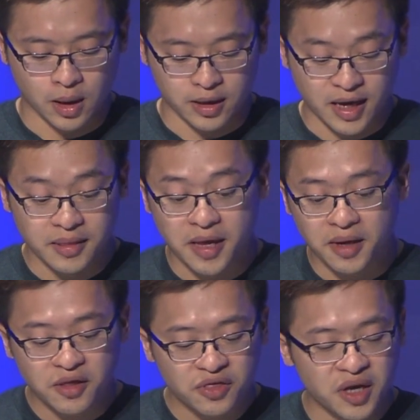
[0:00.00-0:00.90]
Again,
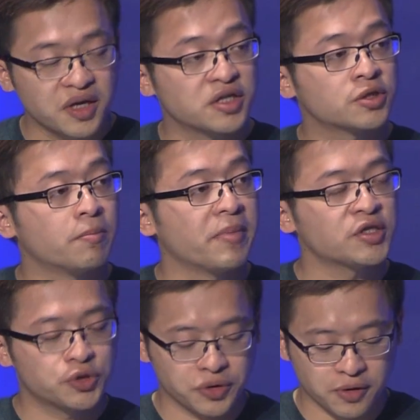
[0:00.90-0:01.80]
another thing is make
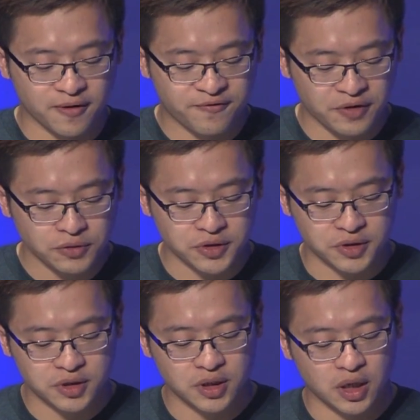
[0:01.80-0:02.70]
sure your
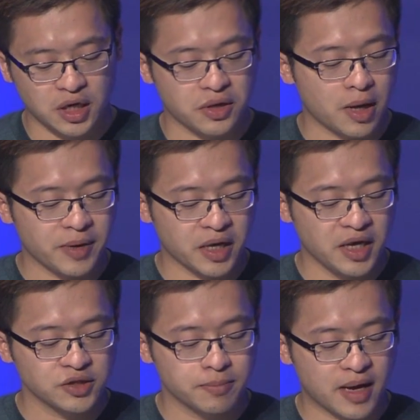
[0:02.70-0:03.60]
filters in your
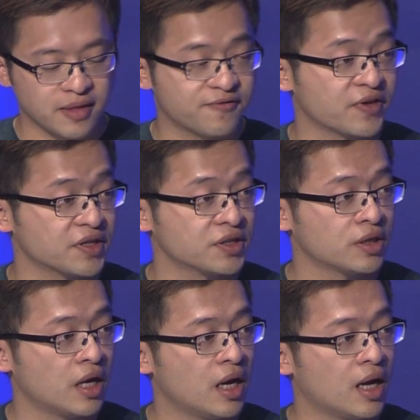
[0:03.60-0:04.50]
application manifest
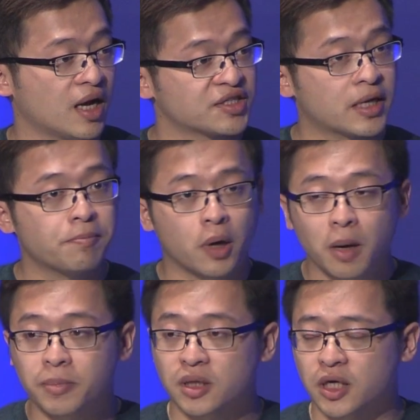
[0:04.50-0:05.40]
are set
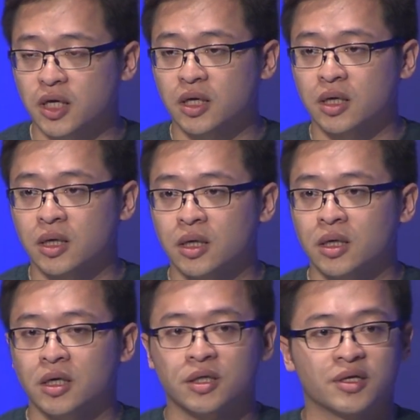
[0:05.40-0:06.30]
properly.
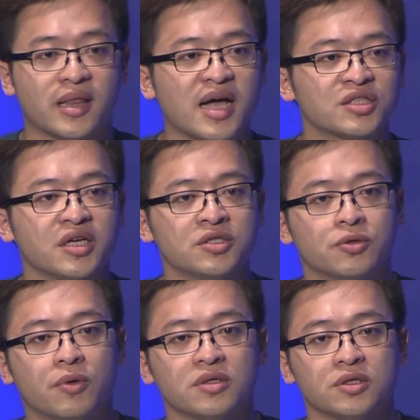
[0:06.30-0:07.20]
The last things you
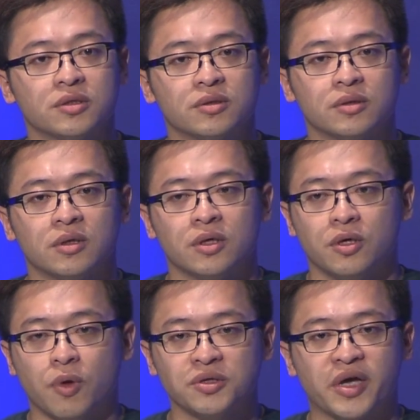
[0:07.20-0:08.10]
want
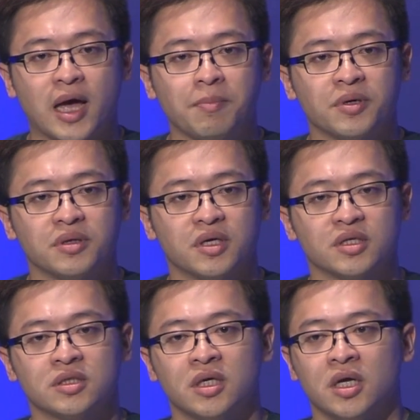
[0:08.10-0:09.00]
to happen
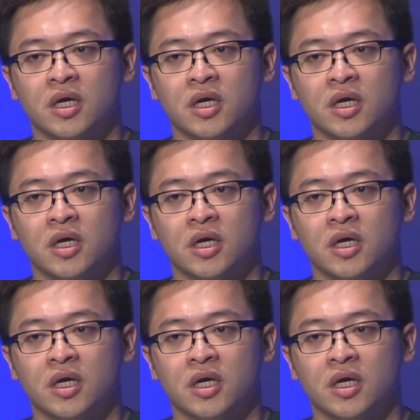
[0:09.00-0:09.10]
is